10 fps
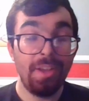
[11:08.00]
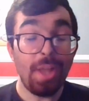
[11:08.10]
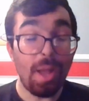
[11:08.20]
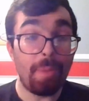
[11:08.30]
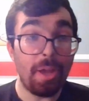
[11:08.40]

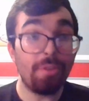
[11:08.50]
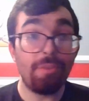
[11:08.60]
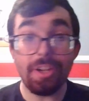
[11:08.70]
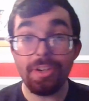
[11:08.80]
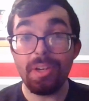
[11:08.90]
a better
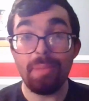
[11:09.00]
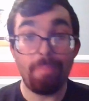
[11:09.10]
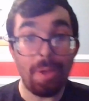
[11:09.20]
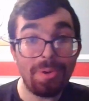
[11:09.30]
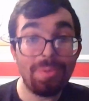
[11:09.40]
record and
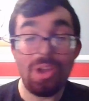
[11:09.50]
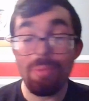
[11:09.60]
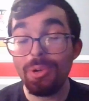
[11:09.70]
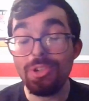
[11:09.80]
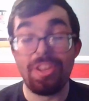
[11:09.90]
better
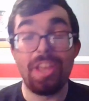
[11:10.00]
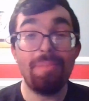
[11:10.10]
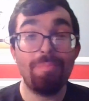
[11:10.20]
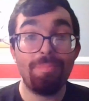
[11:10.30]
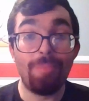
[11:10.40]
numbers than
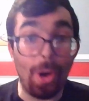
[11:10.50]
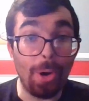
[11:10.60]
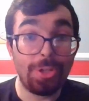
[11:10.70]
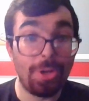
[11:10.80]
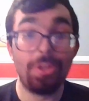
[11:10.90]

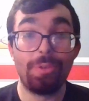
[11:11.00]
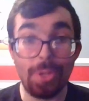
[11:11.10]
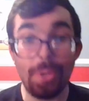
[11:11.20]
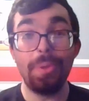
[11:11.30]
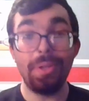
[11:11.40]
Hart on the
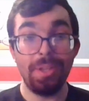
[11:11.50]
road,